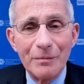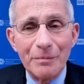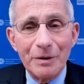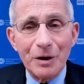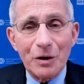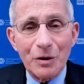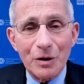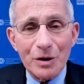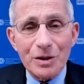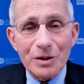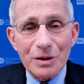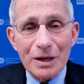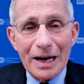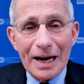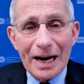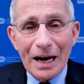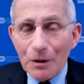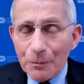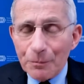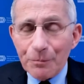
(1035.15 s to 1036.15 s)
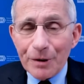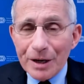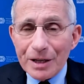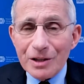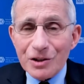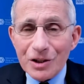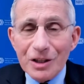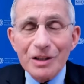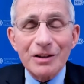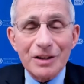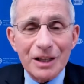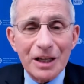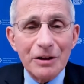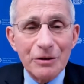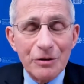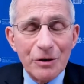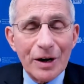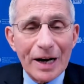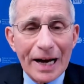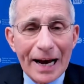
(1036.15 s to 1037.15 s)
because outbreaks
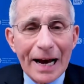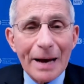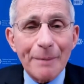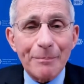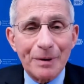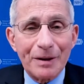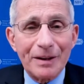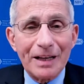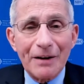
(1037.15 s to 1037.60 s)
continue to happen.